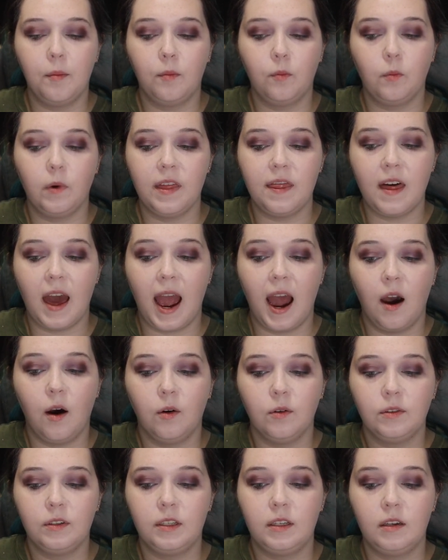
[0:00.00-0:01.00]

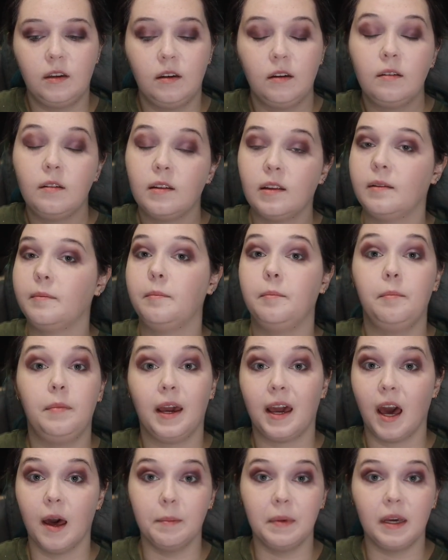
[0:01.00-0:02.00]
without
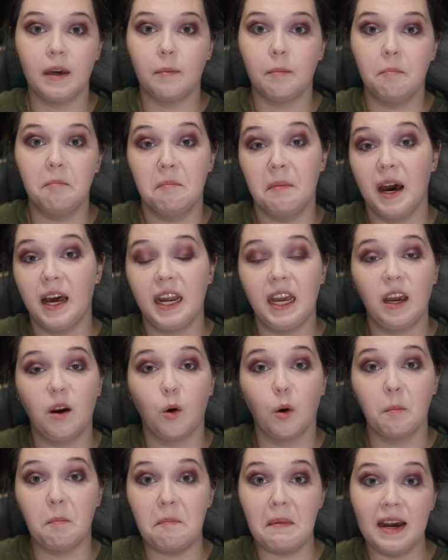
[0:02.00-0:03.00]
becoming muddy
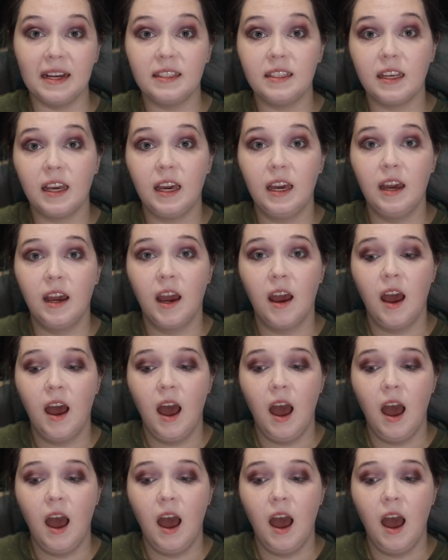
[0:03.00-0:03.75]
or messy.